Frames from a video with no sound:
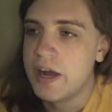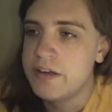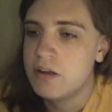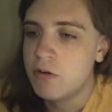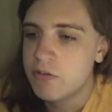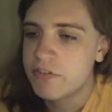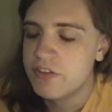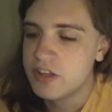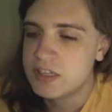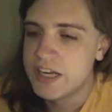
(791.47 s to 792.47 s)
I don't
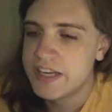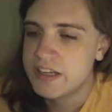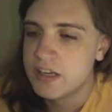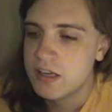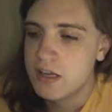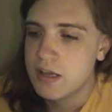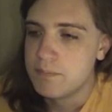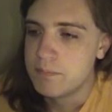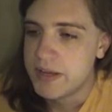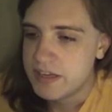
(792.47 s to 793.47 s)
feel like
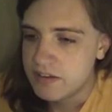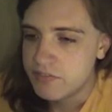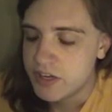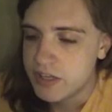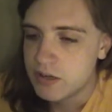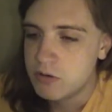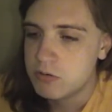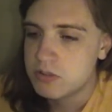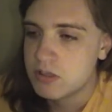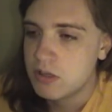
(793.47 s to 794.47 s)
making
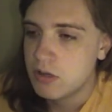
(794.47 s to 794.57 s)
videos